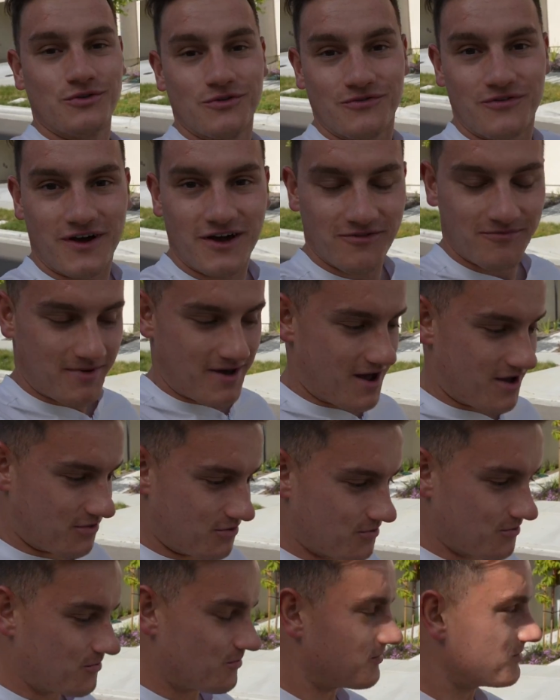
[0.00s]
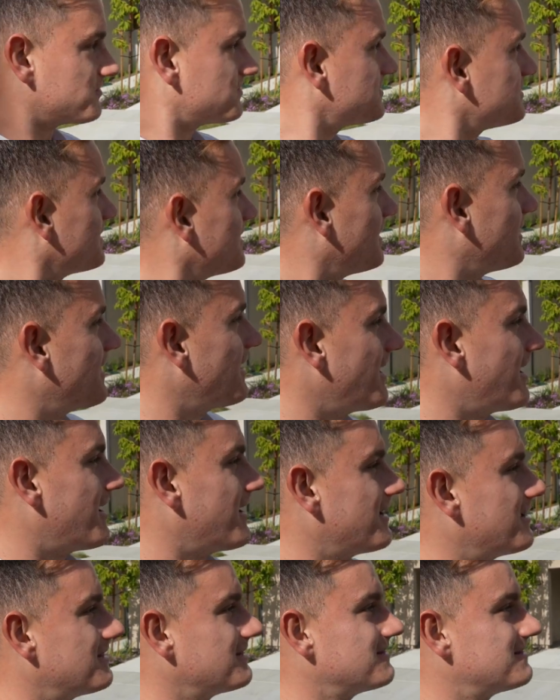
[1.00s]
to 5 bathrooms,
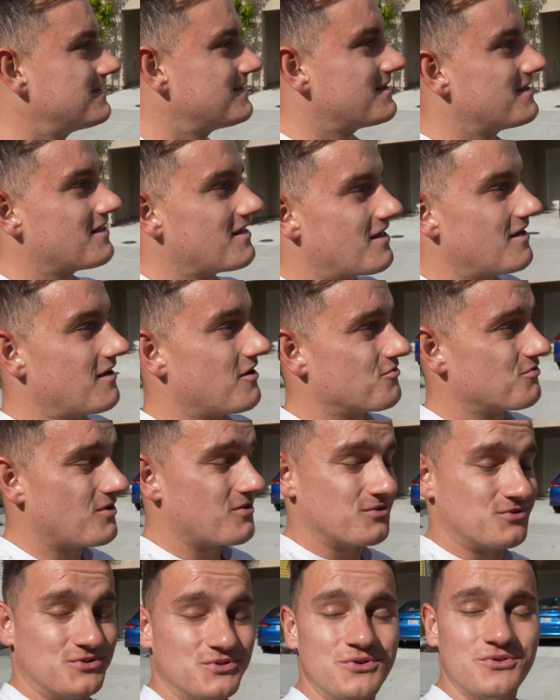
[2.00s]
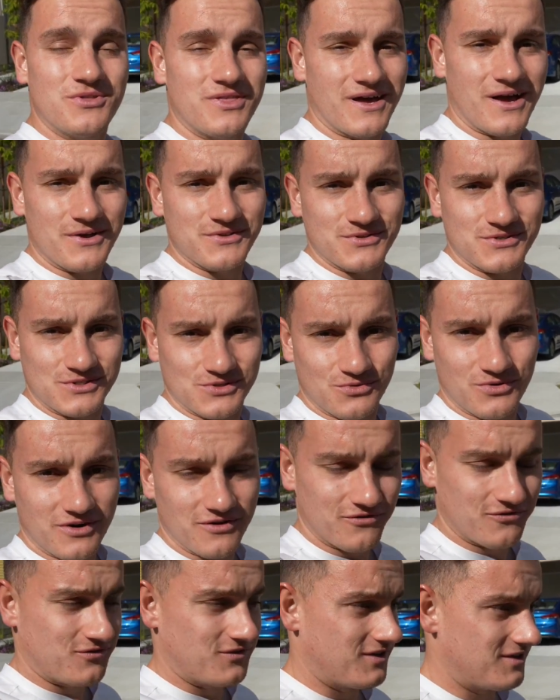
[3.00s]
and around 2,000 square
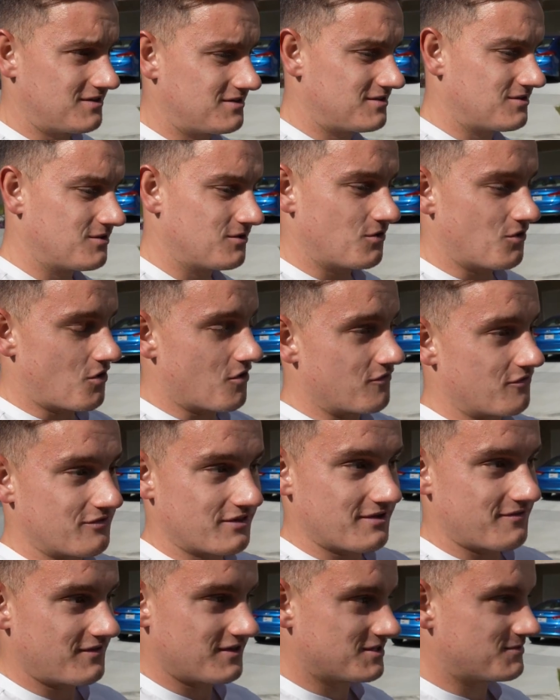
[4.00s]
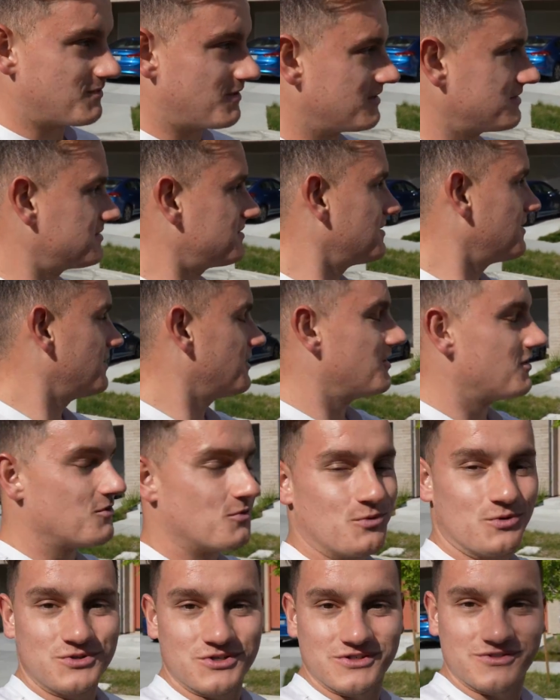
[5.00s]
feet of living space,
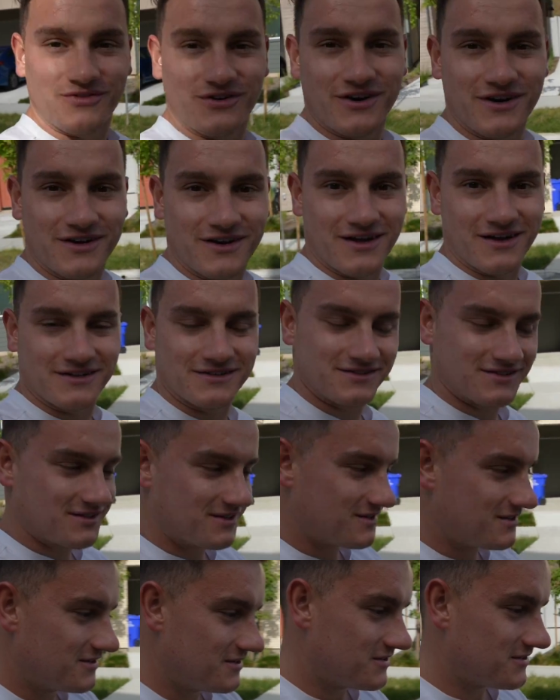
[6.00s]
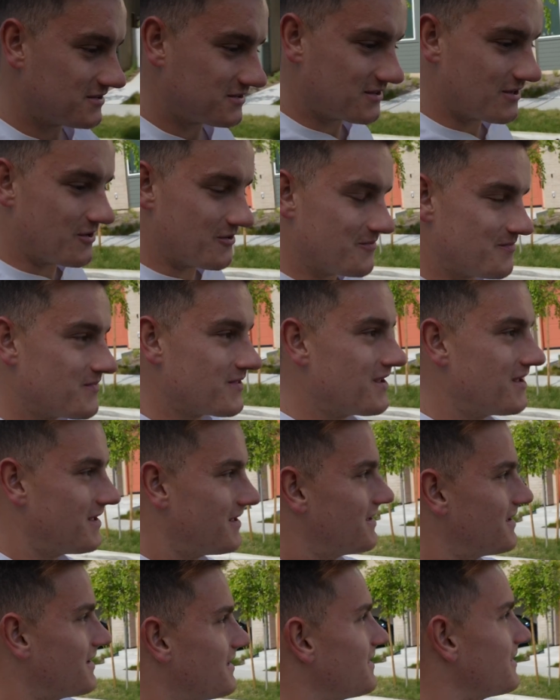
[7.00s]
which is very nice. So
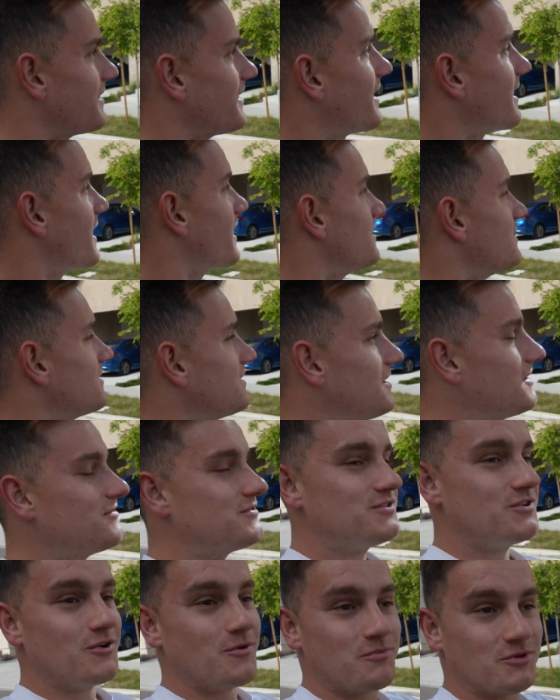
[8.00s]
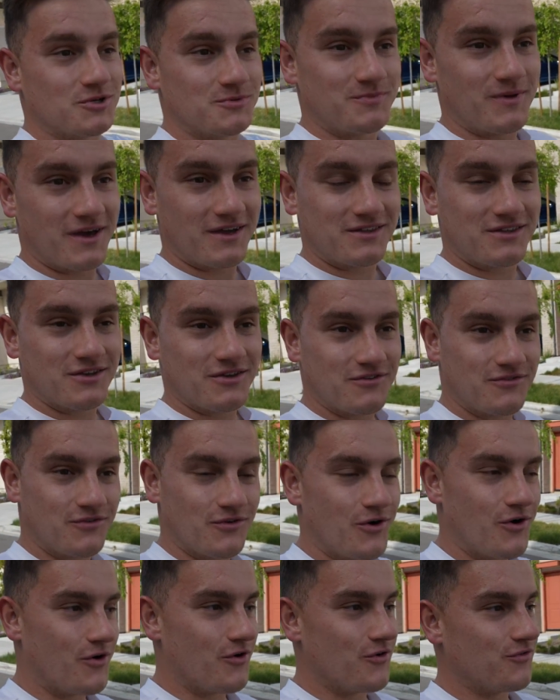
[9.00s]
that kind of gives you a perspective
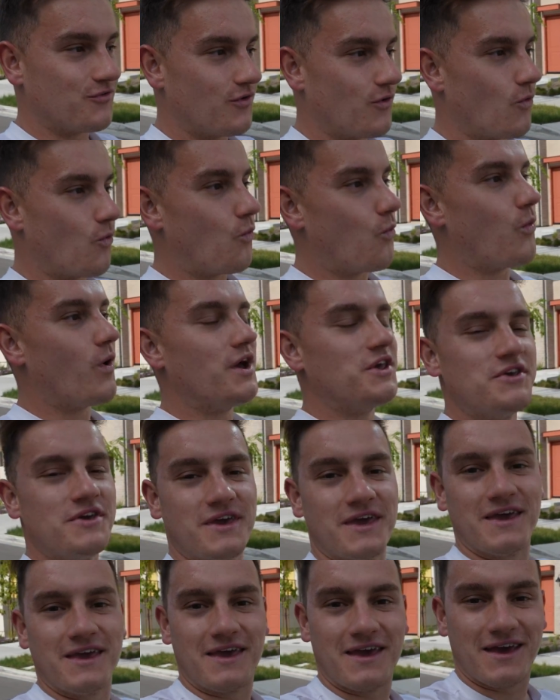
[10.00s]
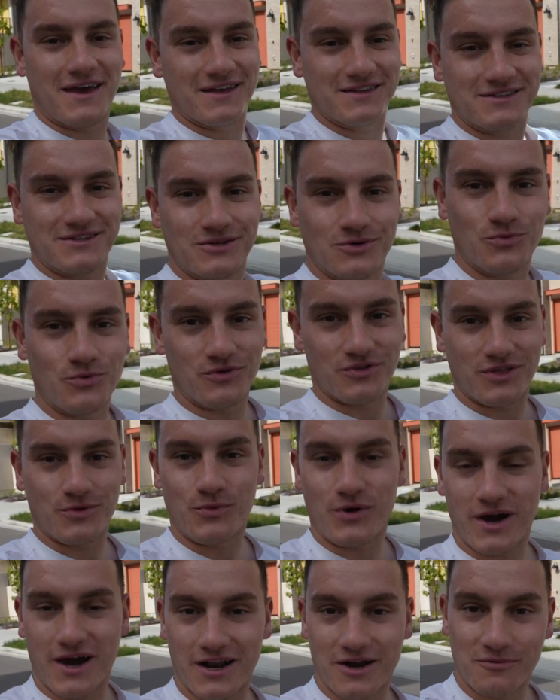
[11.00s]
of what you can get with
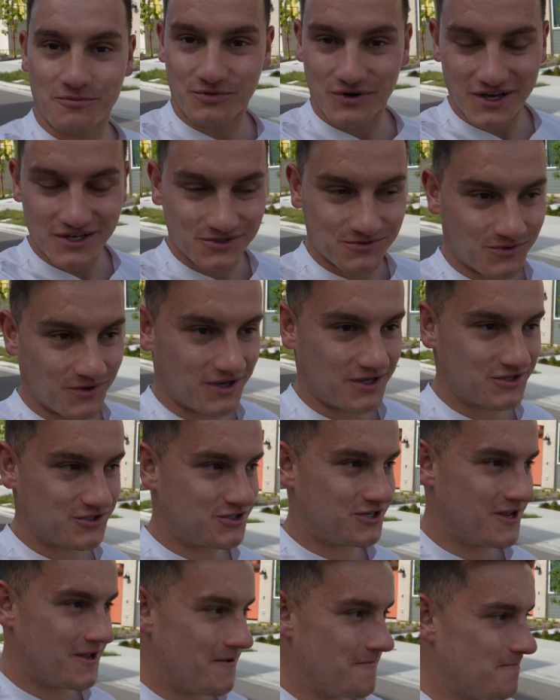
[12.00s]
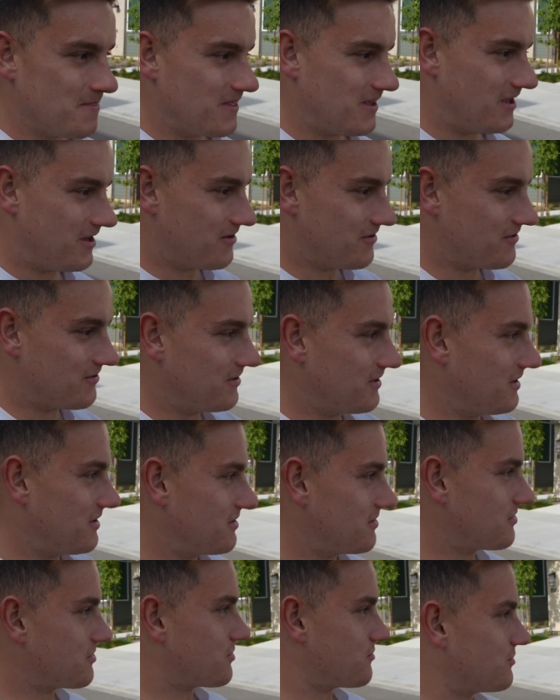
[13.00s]
what kind of price range here
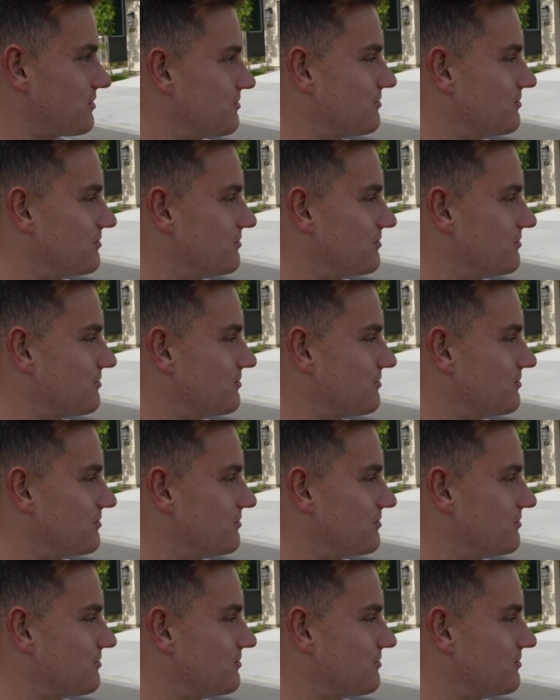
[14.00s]
in Three